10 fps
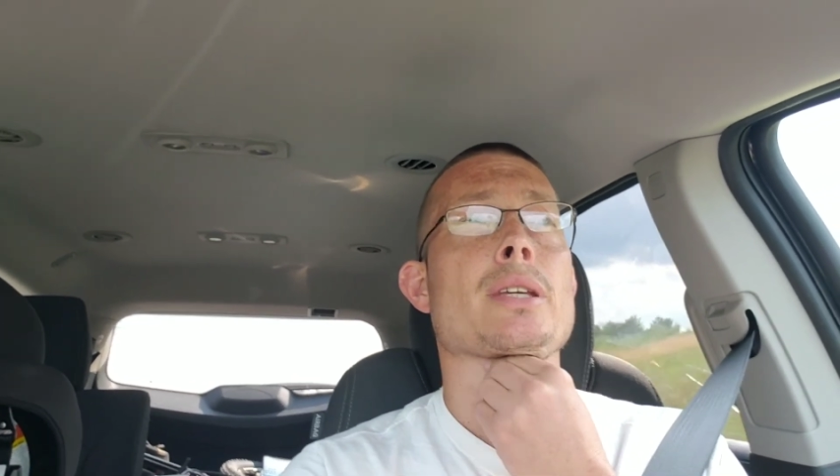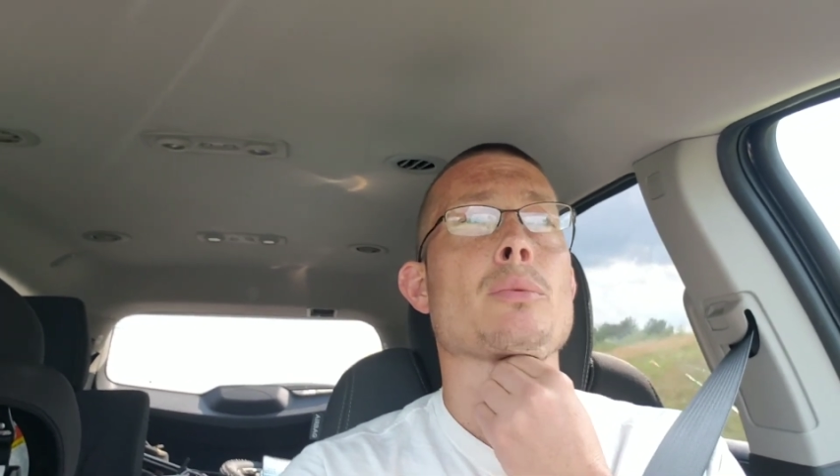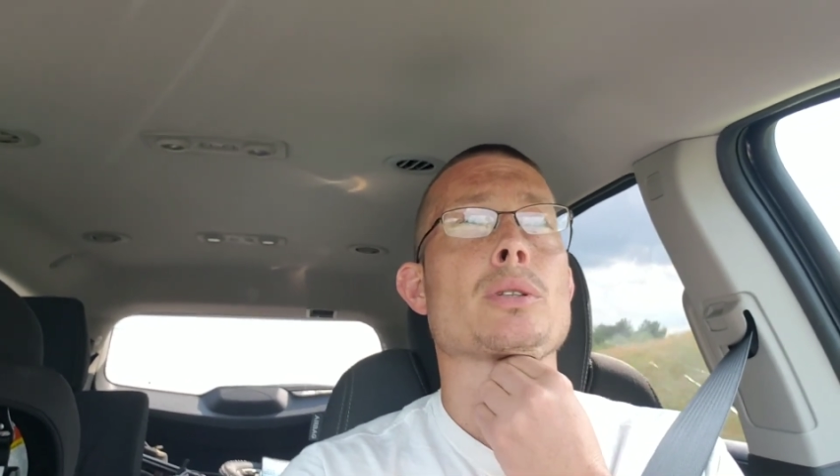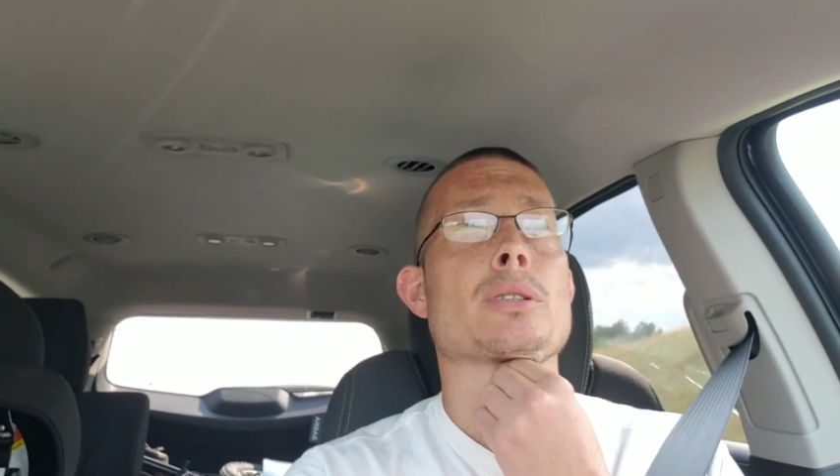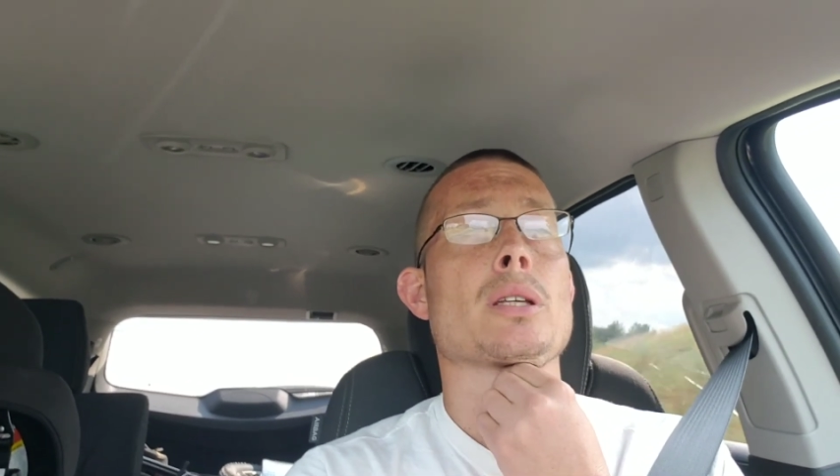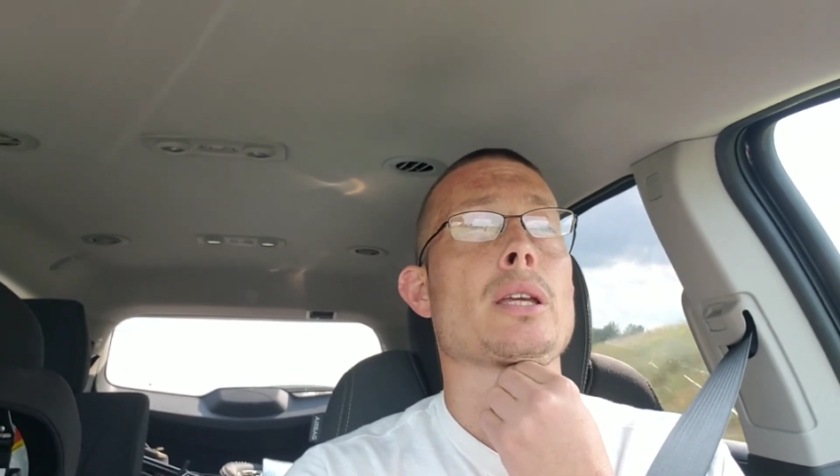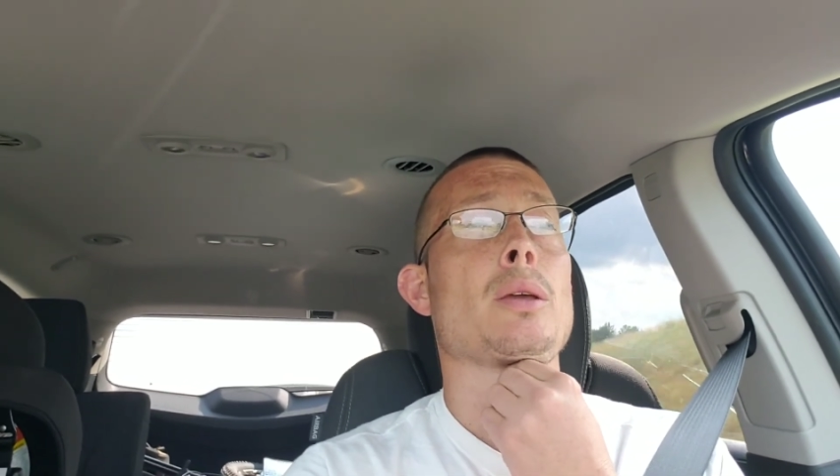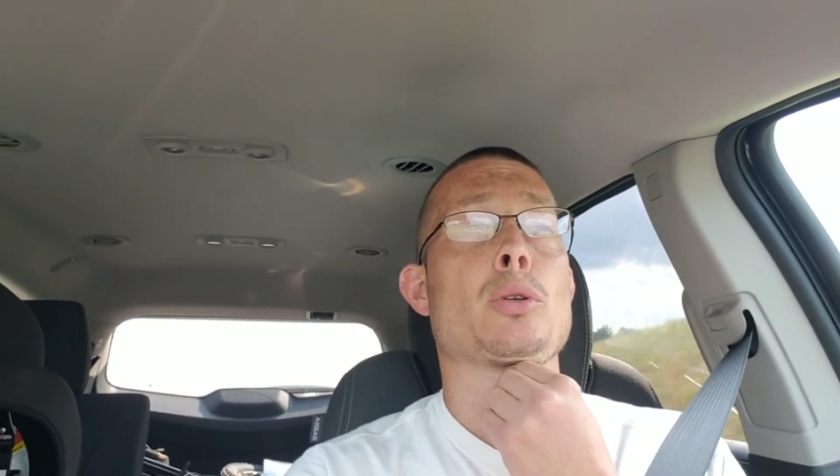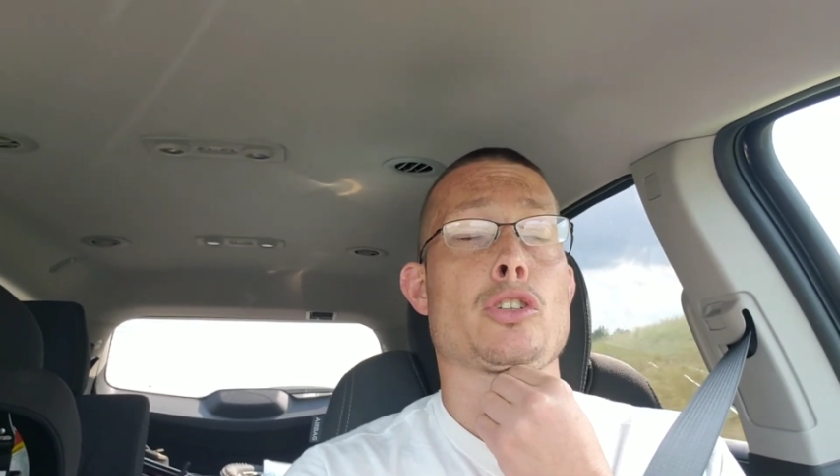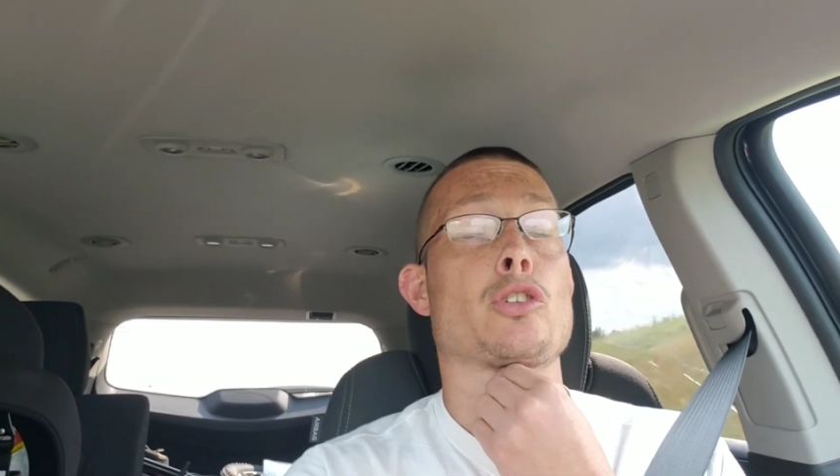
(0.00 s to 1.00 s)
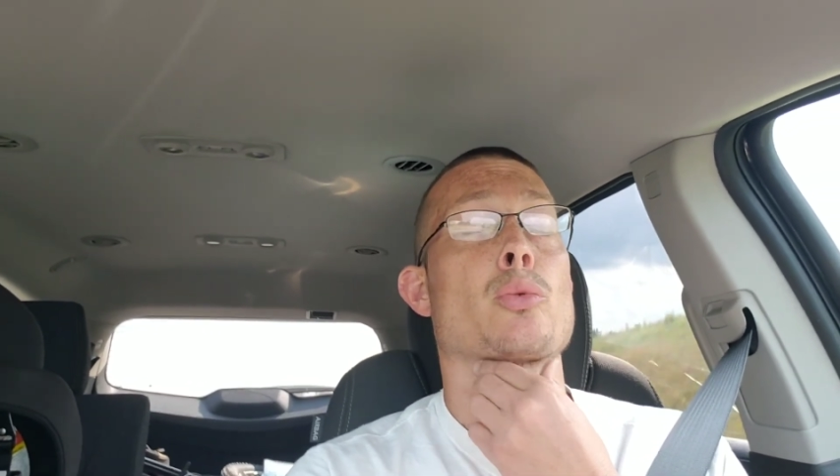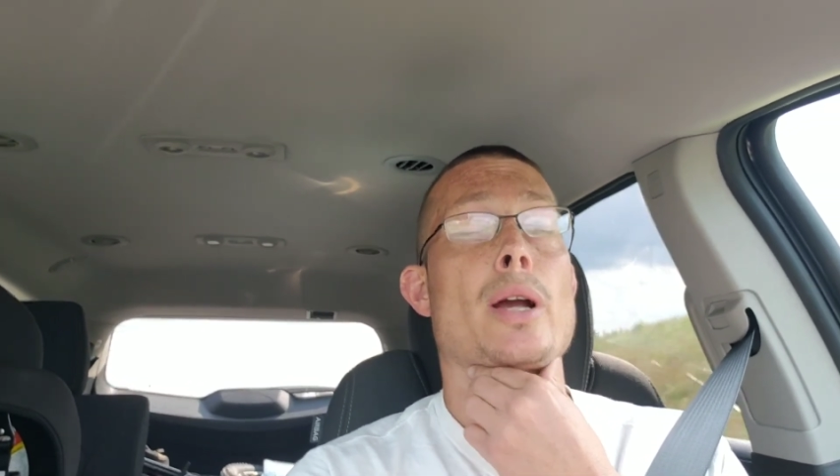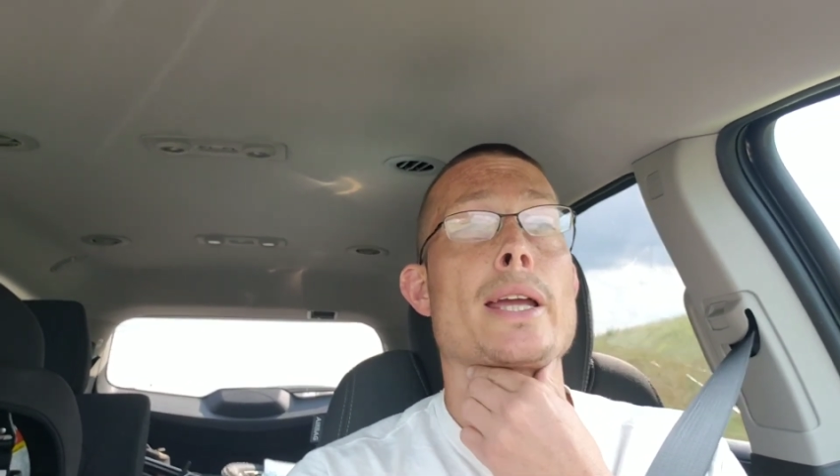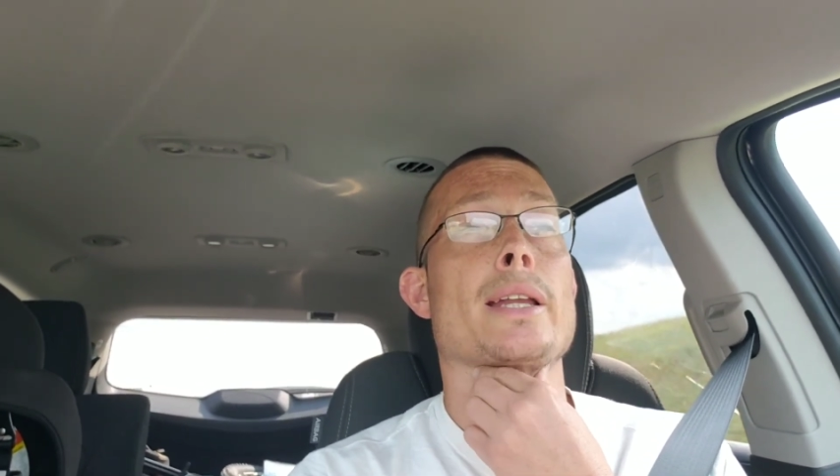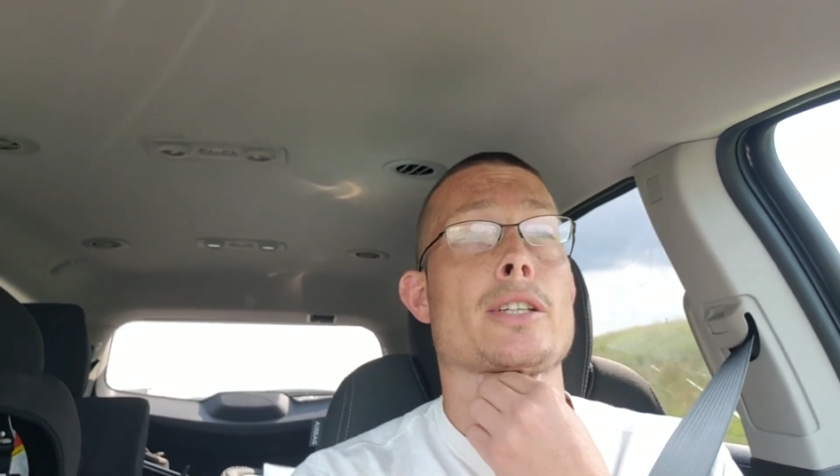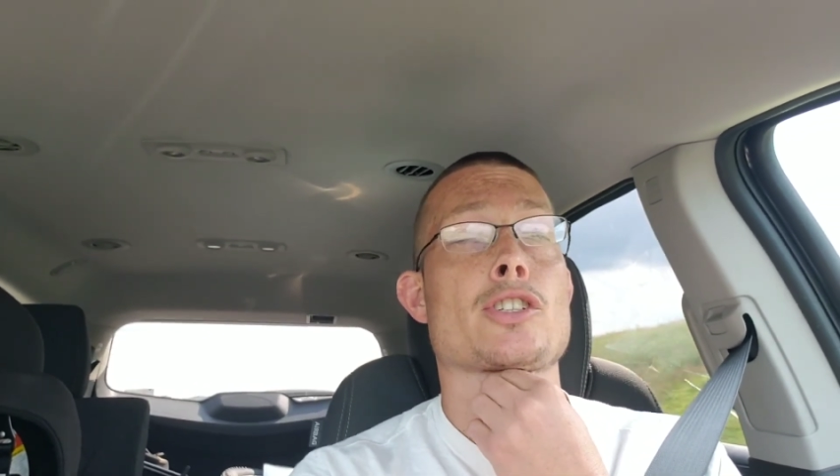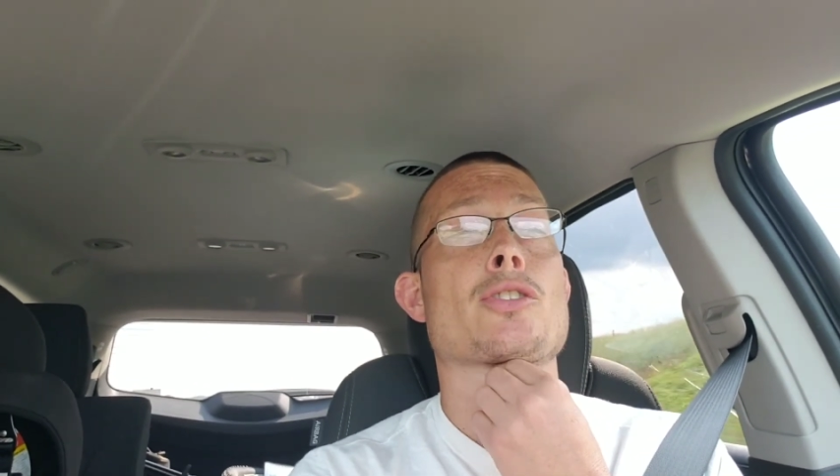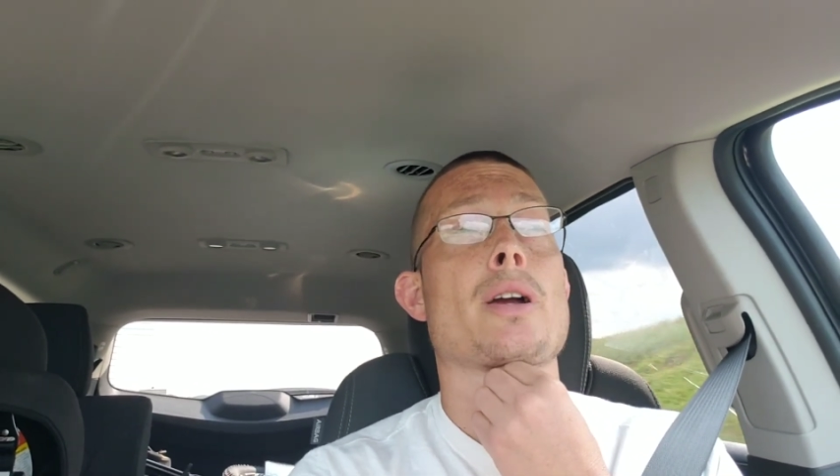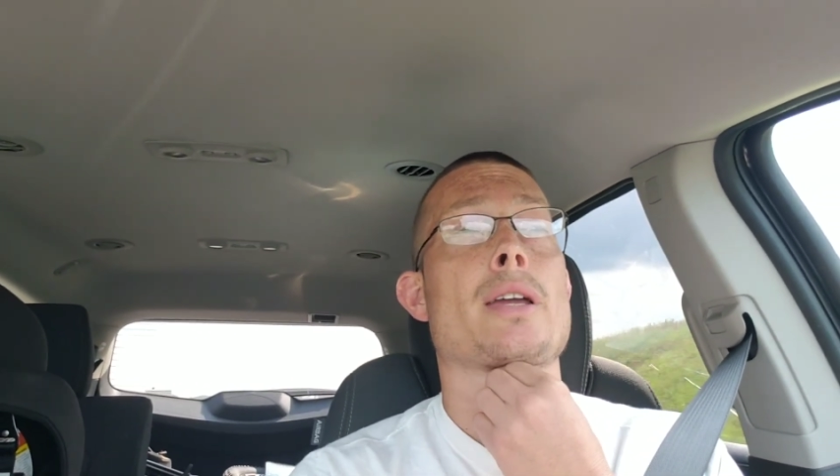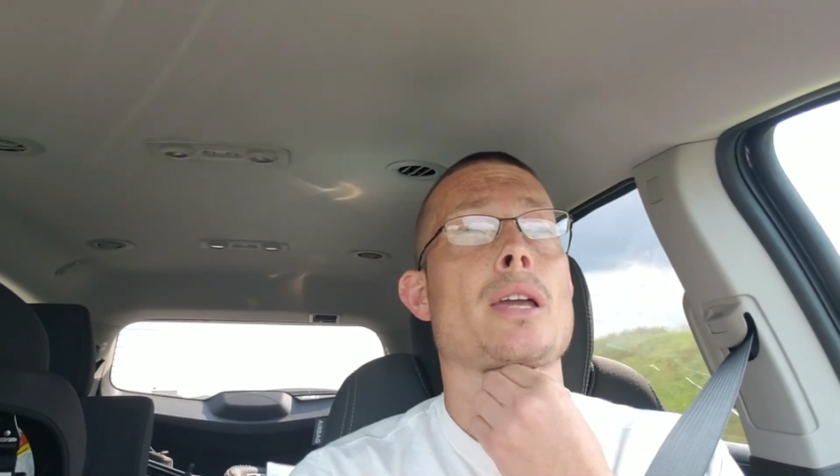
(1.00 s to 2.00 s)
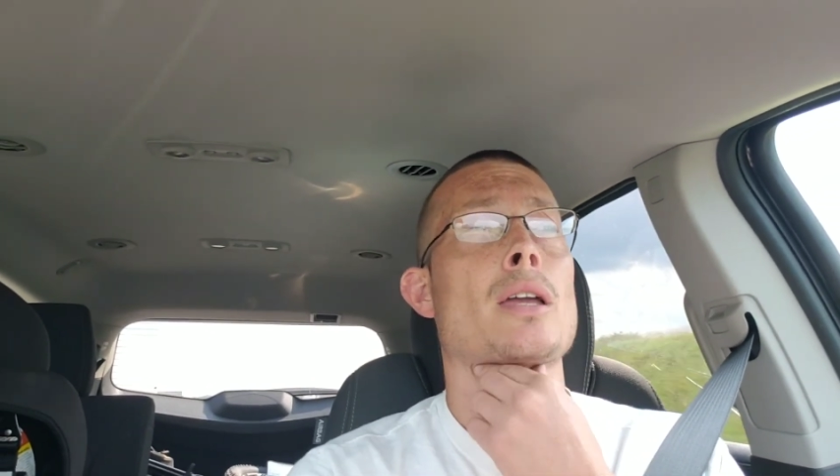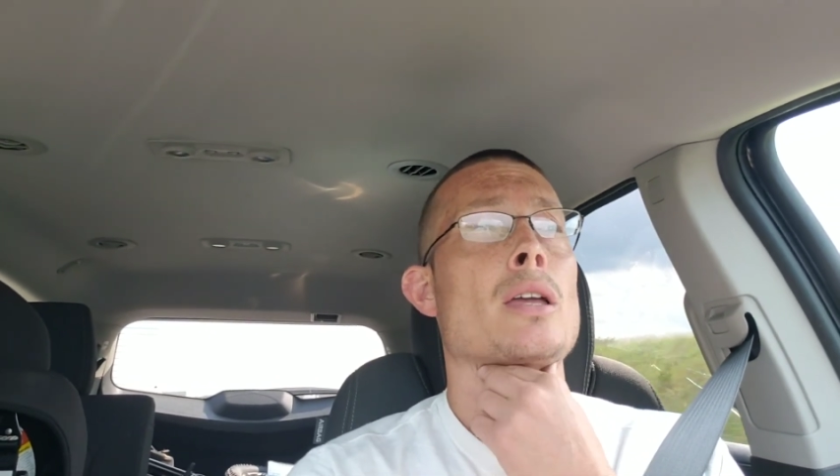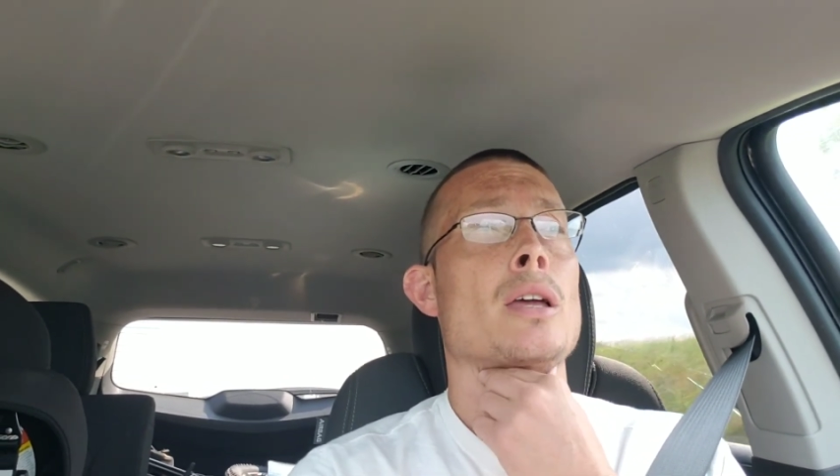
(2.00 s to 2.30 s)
He was great at striking.